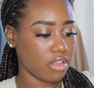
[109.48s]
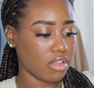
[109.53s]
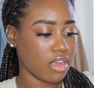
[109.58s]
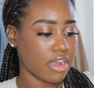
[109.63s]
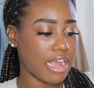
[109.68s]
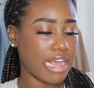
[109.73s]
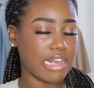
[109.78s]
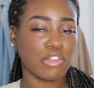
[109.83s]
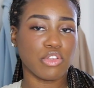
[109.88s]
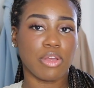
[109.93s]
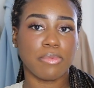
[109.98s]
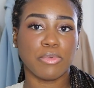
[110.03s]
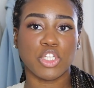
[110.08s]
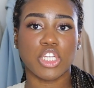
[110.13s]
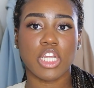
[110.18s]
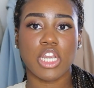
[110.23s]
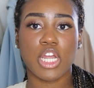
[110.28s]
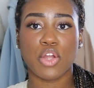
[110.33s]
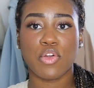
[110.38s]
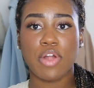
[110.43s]
Okay, so I'm
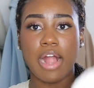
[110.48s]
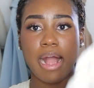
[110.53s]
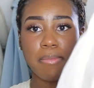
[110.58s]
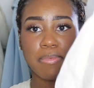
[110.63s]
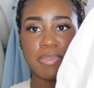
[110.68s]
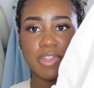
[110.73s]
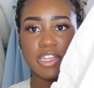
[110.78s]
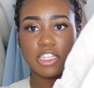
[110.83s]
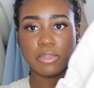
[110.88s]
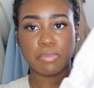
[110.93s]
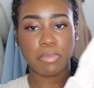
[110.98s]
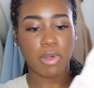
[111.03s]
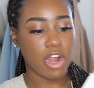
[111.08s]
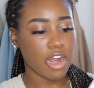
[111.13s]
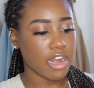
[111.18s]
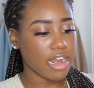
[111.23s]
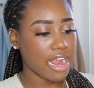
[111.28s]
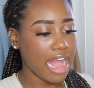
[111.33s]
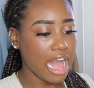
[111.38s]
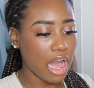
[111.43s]
just gonna grab this
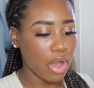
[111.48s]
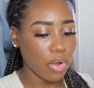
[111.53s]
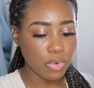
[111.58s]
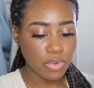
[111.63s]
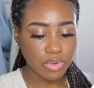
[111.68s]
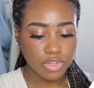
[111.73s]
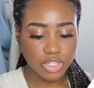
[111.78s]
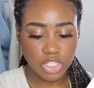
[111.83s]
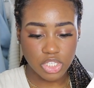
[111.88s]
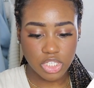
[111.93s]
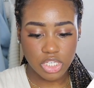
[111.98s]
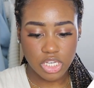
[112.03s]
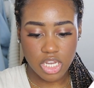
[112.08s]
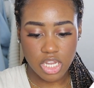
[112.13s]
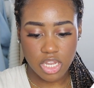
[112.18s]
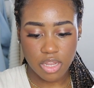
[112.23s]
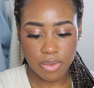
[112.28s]
part out.